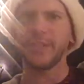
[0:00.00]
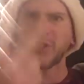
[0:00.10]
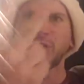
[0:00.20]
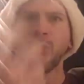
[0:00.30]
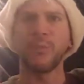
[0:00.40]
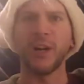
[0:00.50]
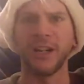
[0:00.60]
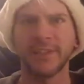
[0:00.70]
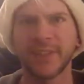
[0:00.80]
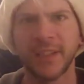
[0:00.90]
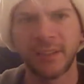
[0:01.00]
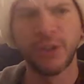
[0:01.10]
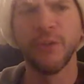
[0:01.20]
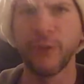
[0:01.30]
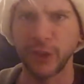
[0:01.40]
there's two parts.
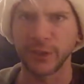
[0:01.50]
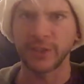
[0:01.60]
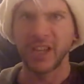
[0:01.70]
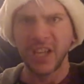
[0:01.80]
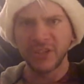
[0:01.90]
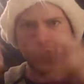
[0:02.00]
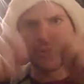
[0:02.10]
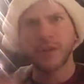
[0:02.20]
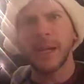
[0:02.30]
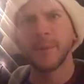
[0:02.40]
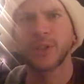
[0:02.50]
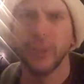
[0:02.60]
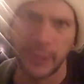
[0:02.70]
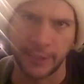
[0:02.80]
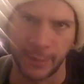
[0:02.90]
First, subscriber
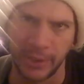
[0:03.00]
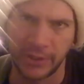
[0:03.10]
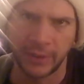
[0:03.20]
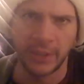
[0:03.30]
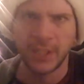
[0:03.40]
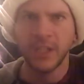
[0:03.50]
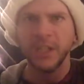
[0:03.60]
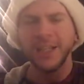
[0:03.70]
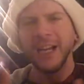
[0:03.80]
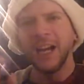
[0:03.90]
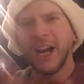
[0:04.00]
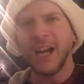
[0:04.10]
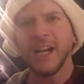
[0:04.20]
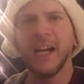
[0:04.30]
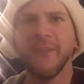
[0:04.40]
Christmas.
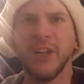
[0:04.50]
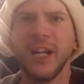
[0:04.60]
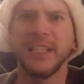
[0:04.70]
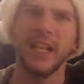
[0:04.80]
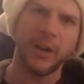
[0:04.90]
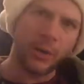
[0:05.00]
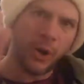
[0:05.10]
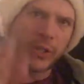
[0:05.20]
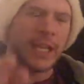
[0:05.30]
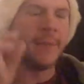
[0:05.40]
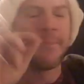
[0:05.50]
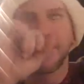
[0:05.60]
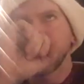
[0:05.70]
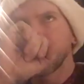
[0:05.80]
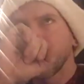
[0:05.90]
I have an idea. Okay,
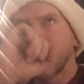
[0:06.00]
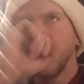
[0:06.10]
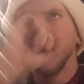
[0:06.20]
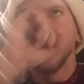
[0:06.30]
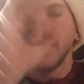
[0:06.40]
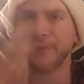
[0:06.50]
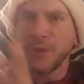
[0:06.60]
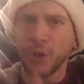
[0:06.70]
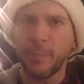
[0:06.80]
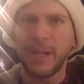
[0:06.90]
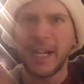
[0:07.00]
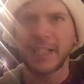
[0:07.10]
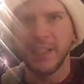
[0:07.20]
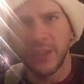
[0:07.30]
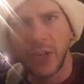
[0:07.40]
if you go
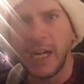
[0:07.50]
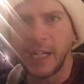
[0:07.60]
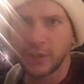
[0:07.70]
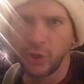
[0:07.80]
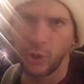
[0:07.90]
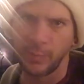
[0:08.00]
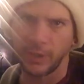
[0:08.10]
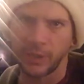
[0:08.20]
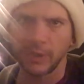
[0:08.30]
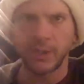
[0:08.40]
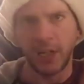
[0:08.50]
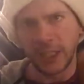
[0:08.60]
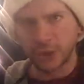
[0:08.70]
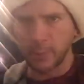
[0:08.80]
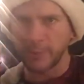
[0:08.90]
back into October,
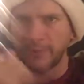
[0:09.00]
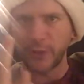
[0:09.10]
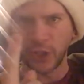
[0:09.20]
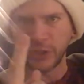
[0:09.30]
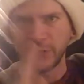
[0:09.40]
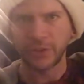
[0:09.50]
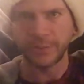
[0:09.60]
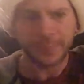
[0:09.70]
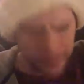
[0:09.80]
October 1st,